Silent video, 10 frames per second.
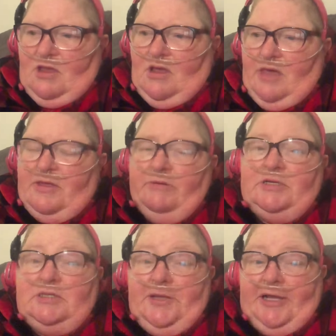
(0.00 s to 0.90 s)
And there
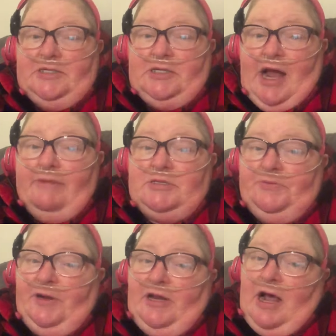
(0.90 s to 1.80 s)
was things that I was
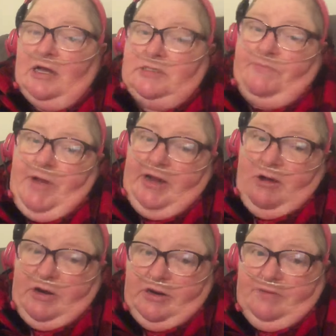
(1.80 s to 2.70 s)
afraid to ask my
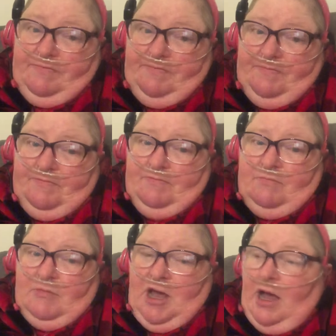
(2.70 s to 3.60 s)
daughter.
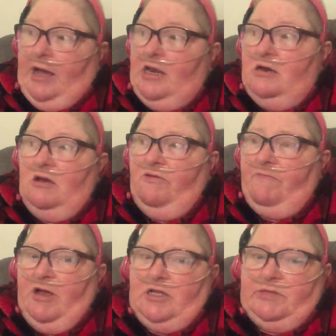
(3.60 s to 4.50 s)
I didn't know if
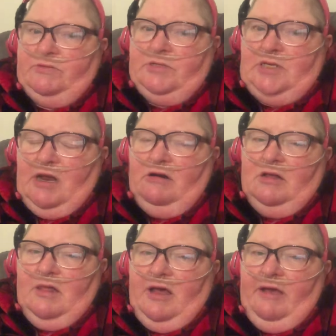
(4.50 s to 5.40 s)
my husband was dead or
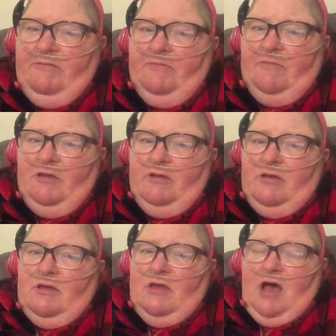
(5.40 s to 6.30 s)
alive.
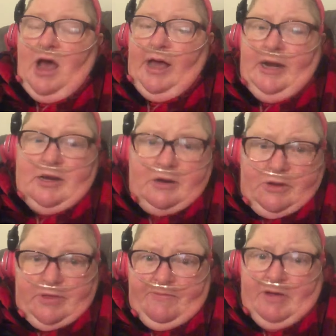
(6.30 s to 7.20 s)
I didn't
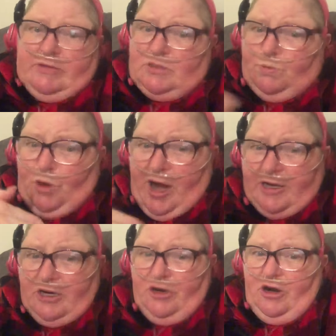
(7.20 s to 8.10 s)
know that if I was
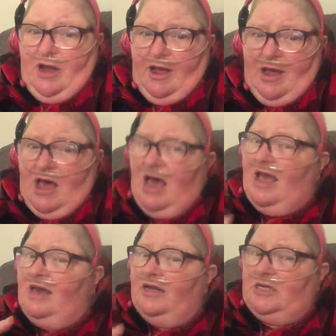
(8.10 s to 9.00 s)
pregnant or not. I
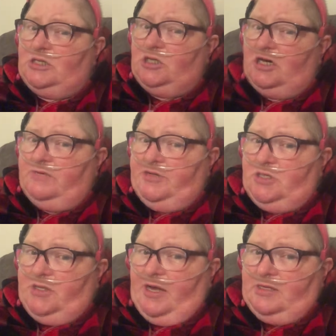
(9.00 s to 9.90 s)
had a hysterectomy in
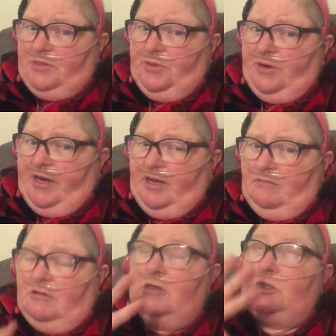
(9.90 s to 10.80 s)
2003
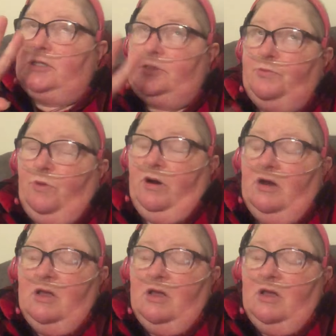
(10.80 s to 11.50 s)
or 2004.